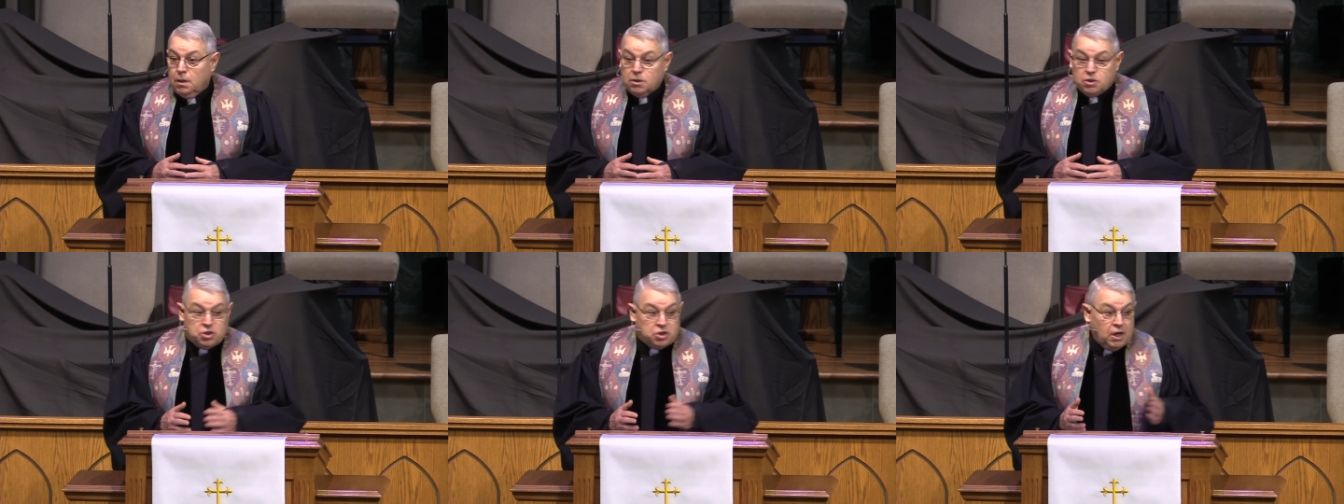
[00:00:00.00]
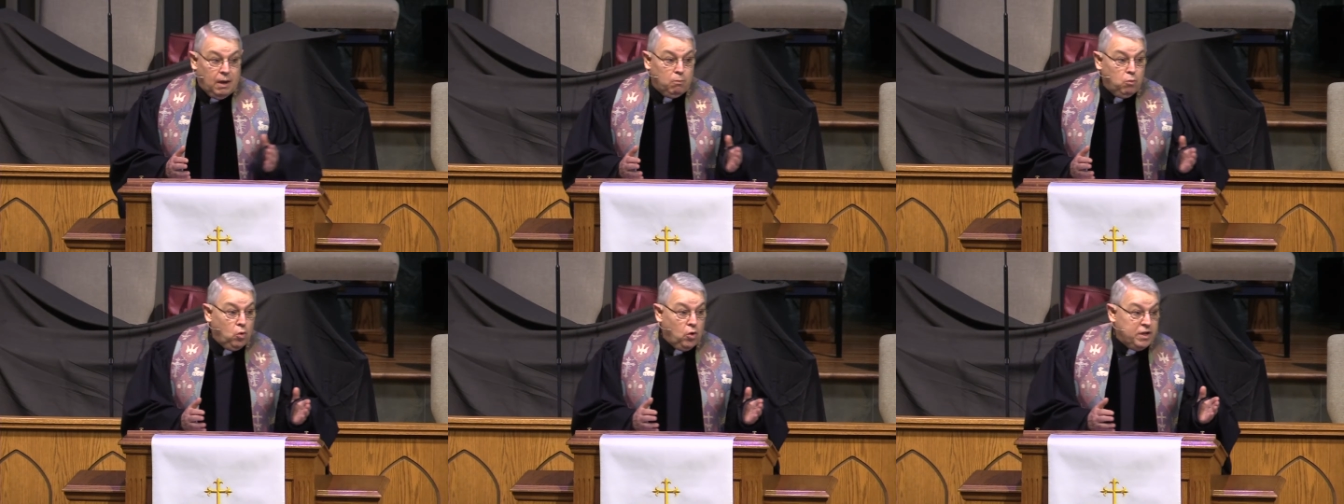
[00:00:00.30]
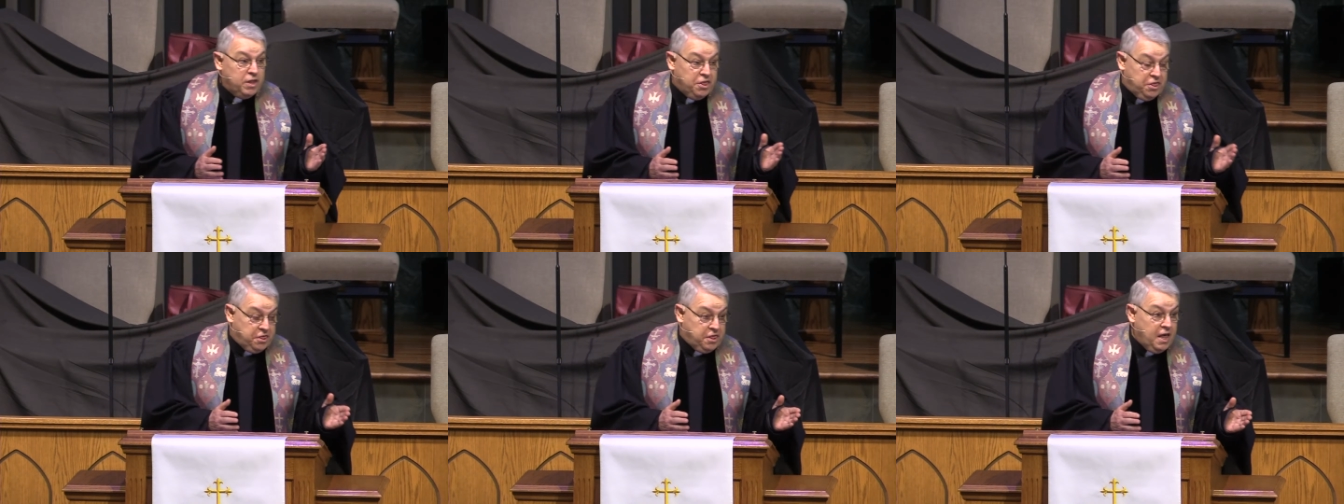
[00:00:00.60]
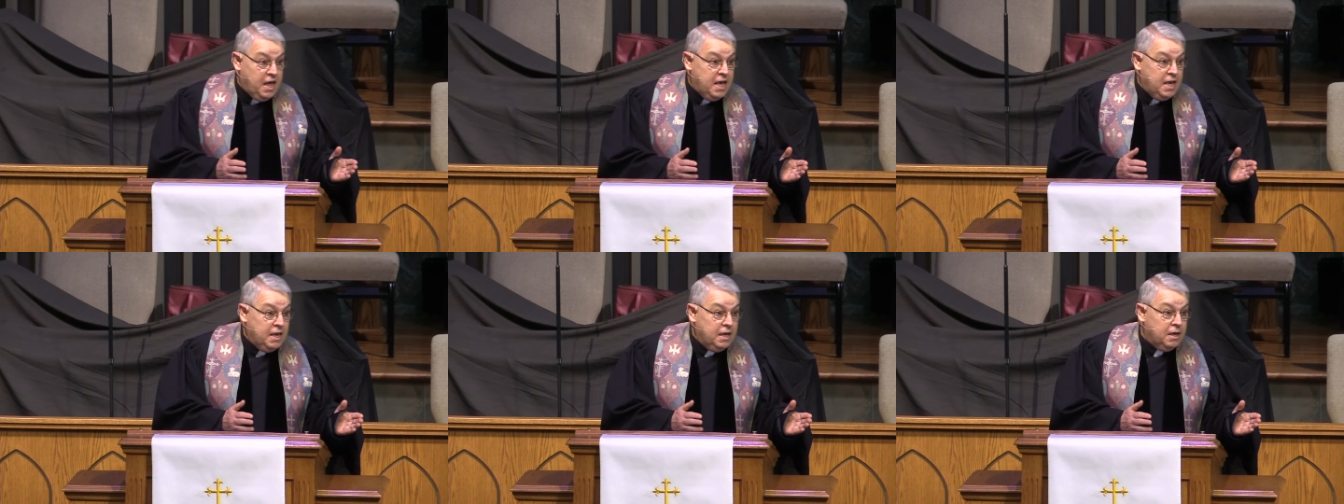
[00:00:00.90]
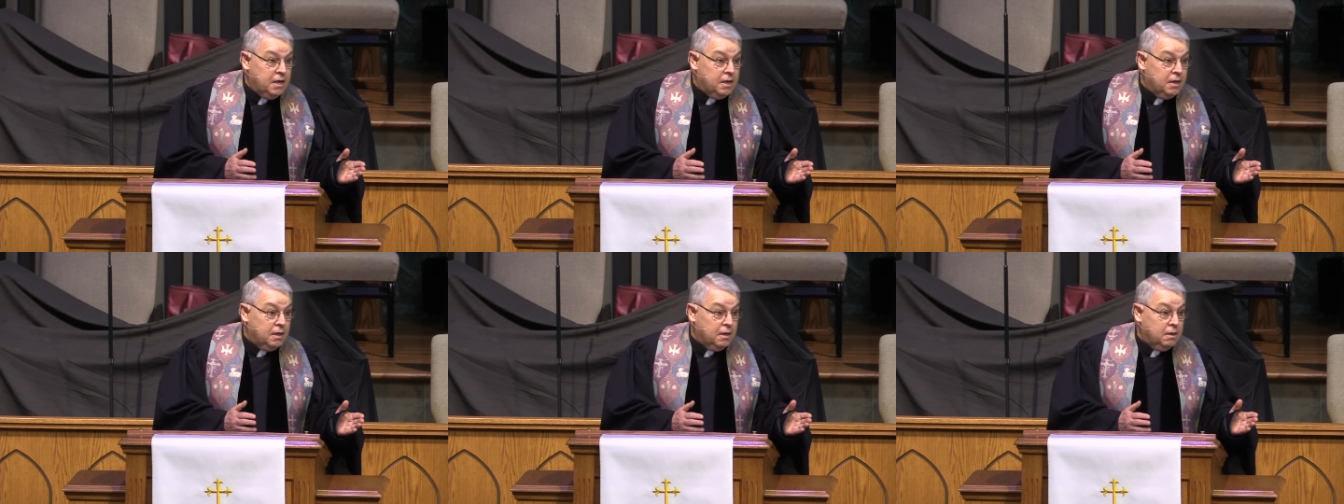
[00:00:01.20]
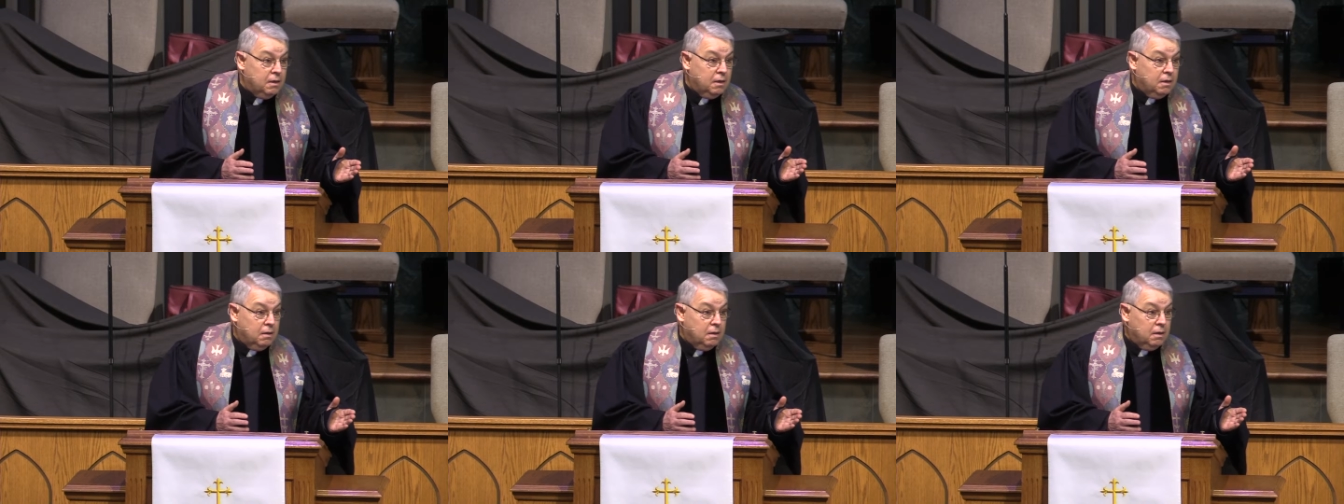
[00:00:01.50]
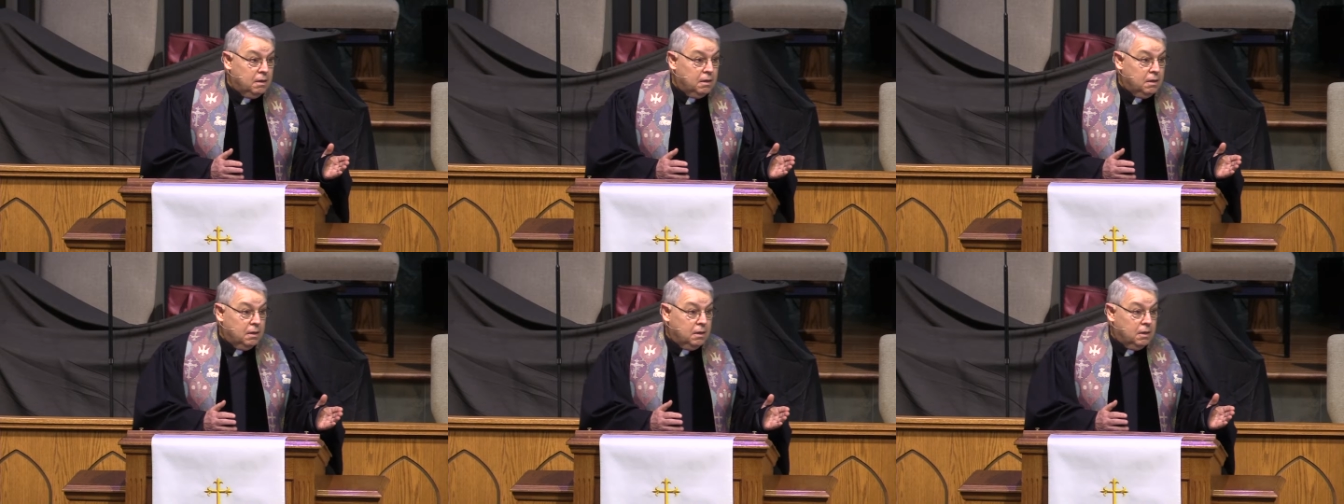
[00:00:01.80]
Some would think,
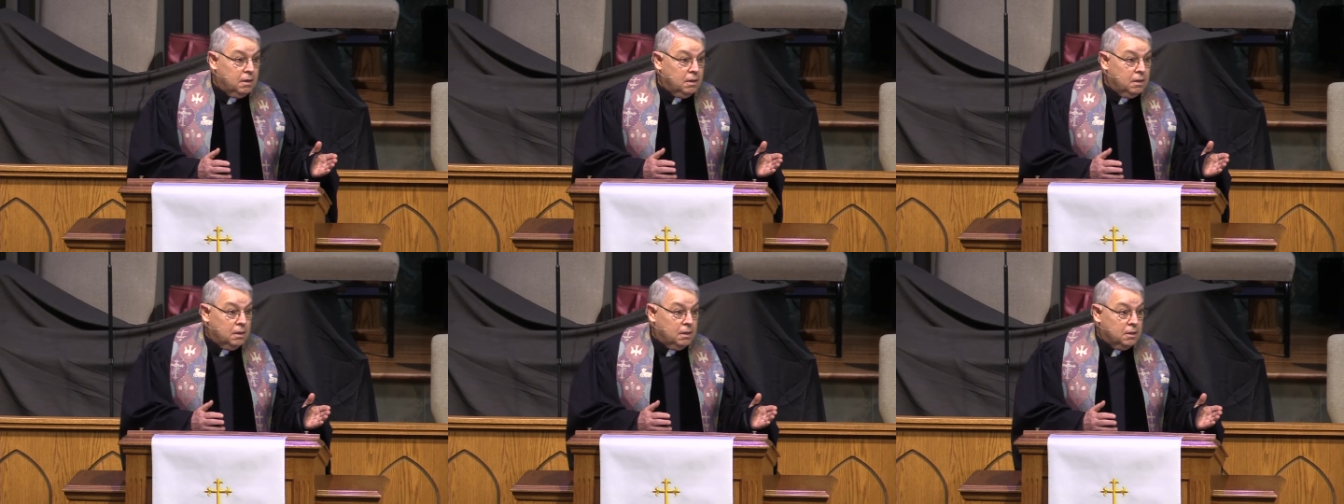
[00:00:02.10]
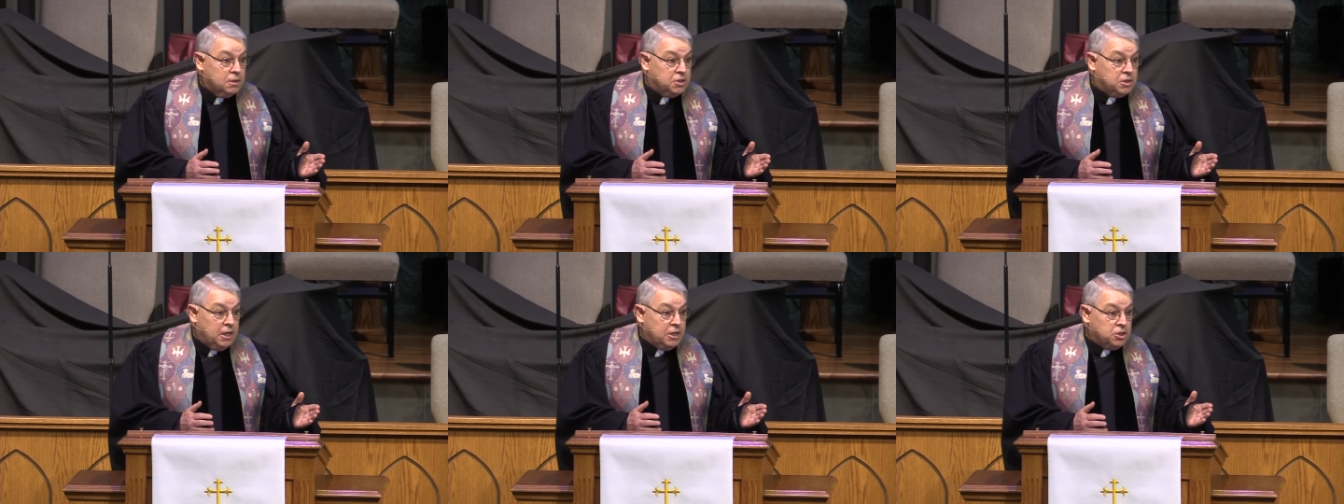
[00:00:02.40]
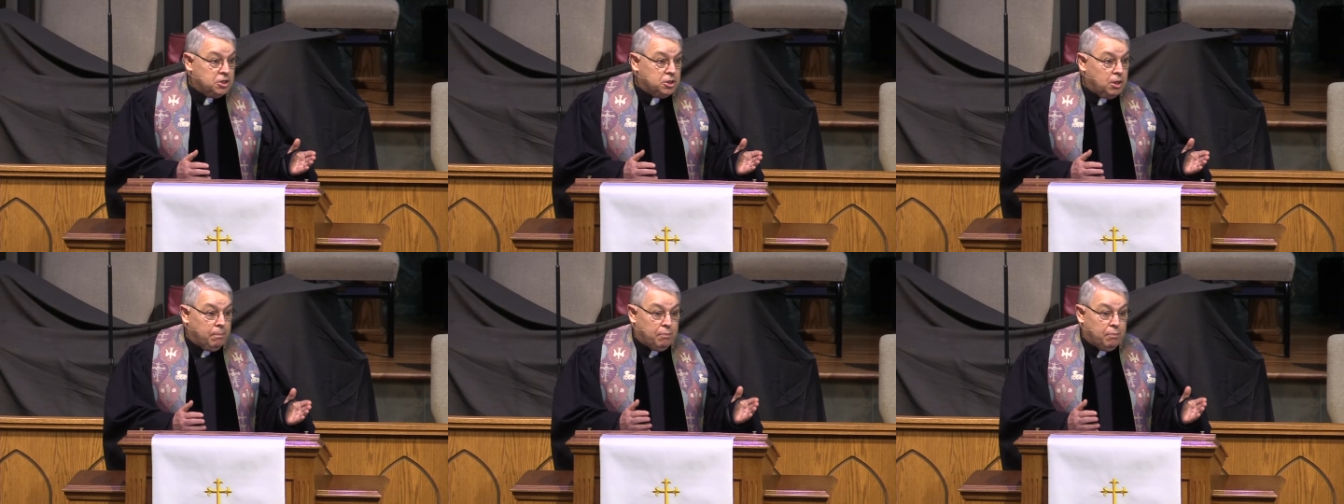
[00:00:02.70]
since